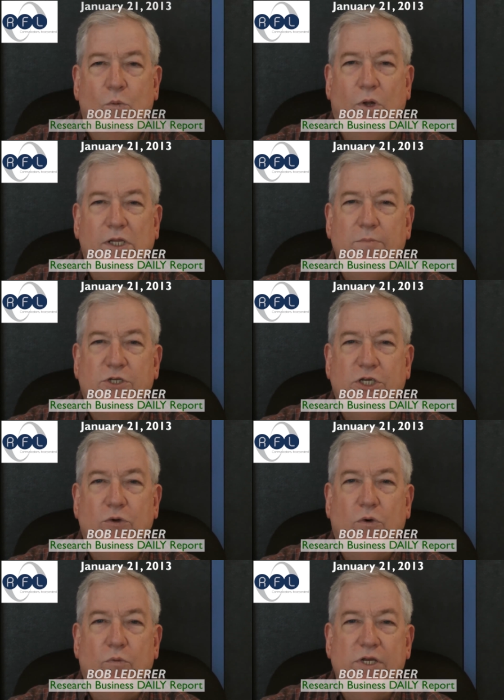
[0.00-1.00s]
Welcome to
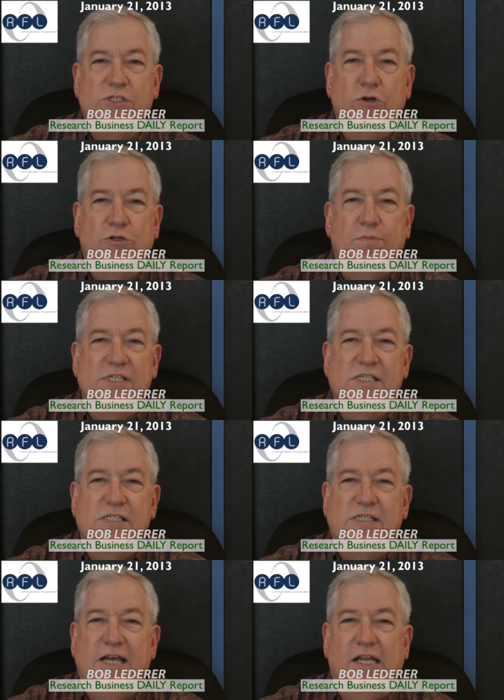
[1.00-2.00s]
your Research
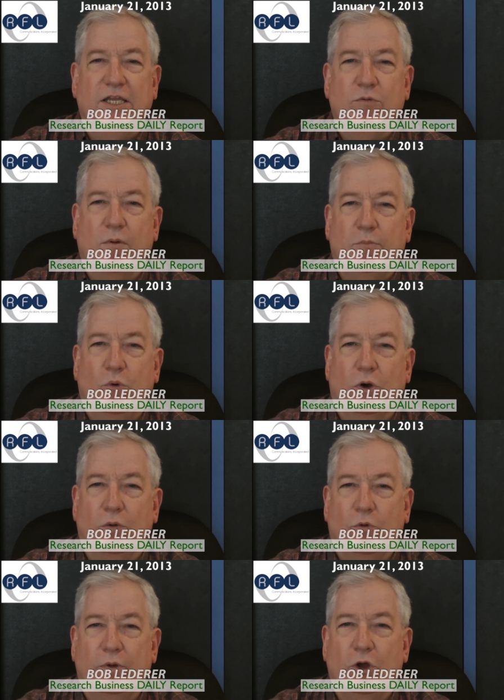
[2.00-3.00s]
Business Daily
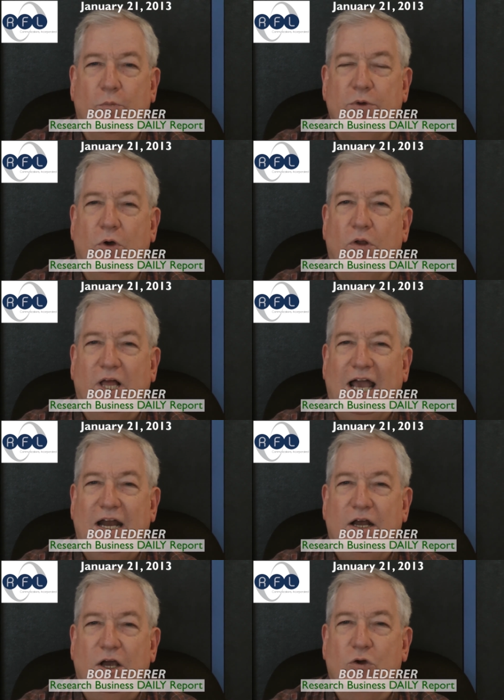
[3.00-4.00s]
Report, where we hope you all
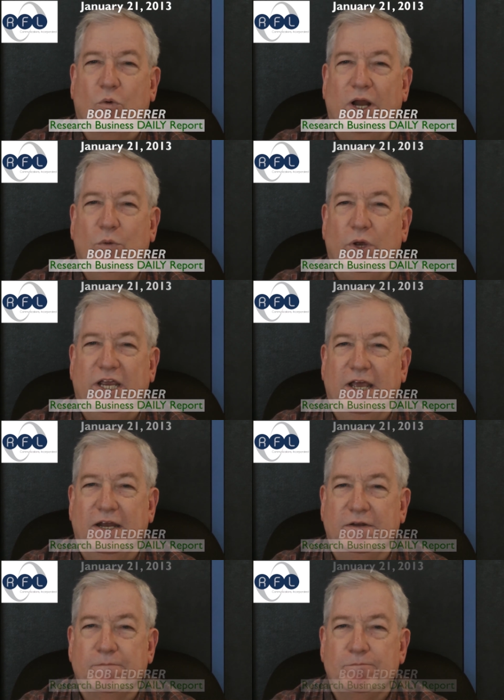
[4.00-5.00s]
had a great
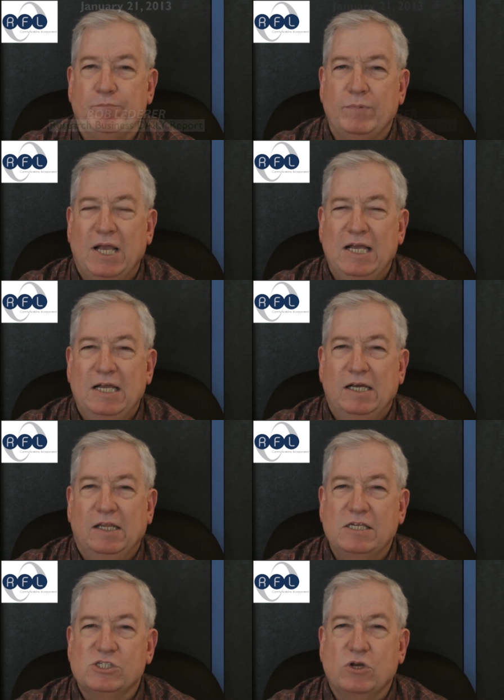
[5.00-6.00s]
weekend.
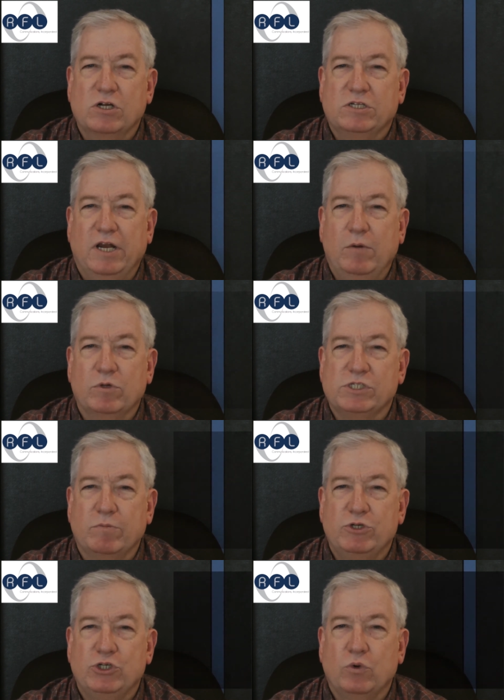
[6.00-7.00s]
Let's start today with
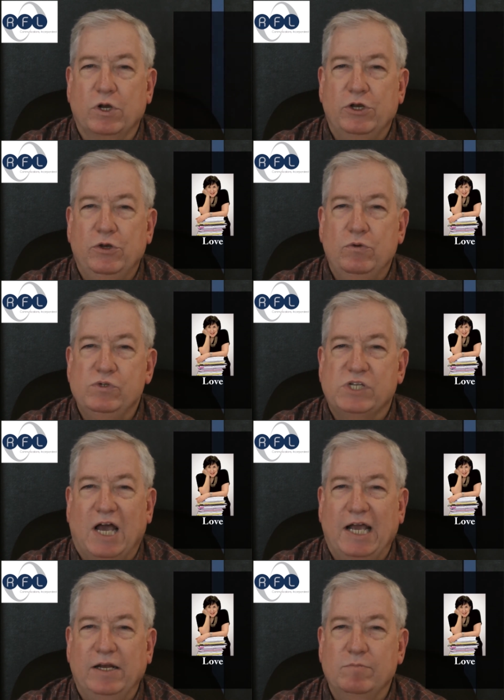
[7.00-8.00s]
some short news
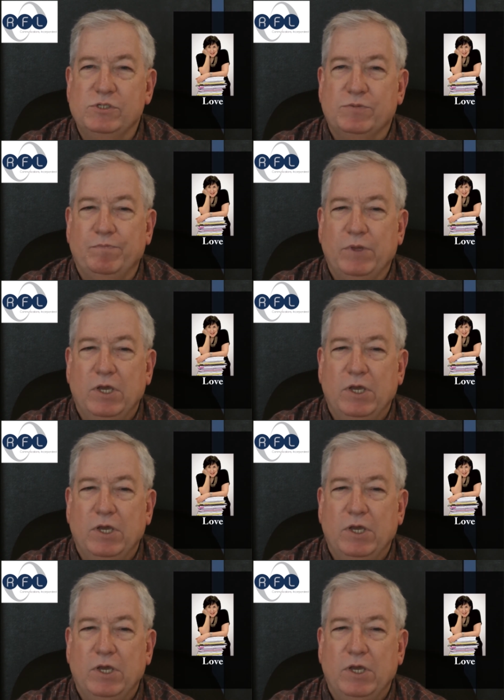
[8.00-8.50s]
items.